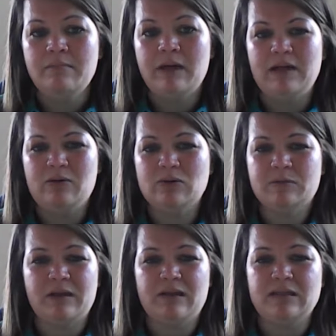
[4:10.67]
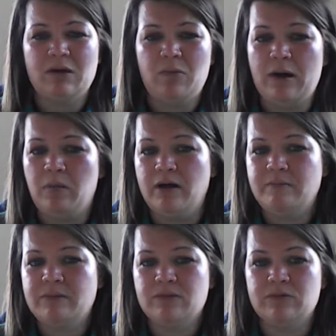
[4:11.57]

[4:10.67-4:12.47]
mainly caused by things like wet wipes